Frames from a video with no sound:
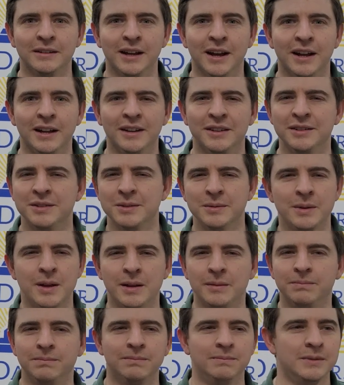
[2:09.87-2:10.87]
I don't know, she's
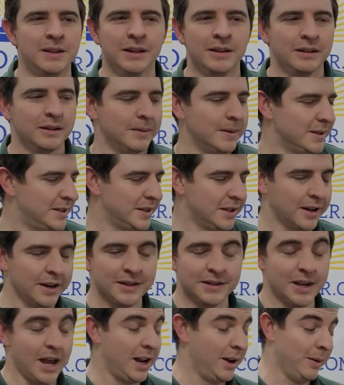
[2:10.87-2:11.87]
probably yelling about something
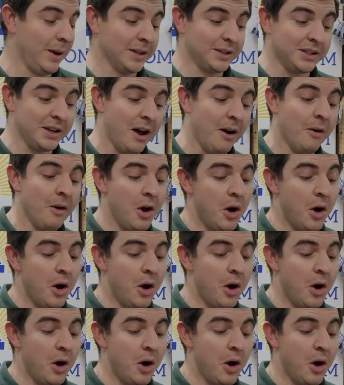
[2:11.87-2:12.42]
else. Anyway, so